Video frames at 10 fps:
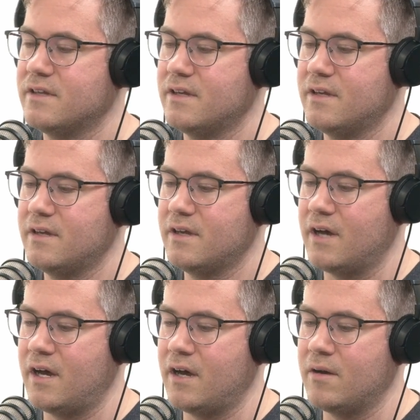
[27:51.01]
That's
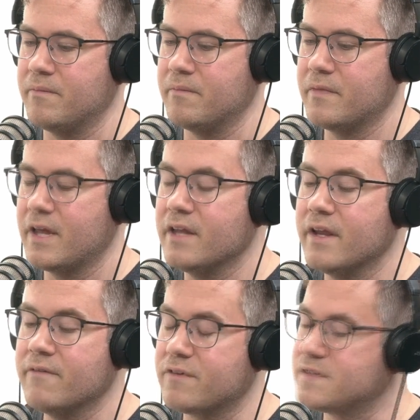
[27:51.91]
good. Um, and,
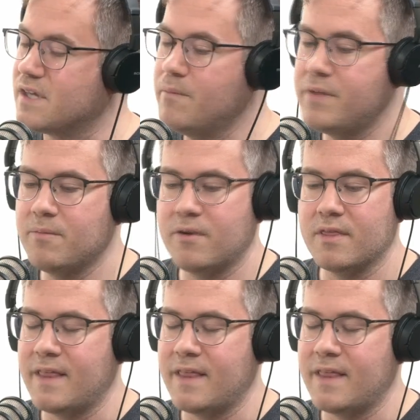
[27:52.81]
and for some people,